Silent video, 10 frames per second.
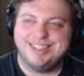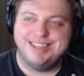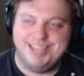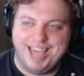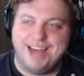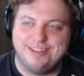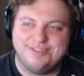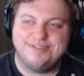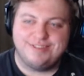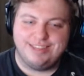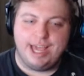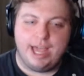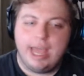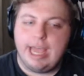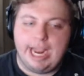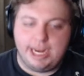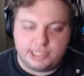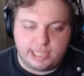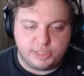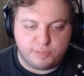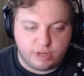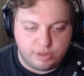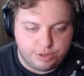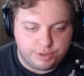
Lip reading: Yeah. Hannah says Pro2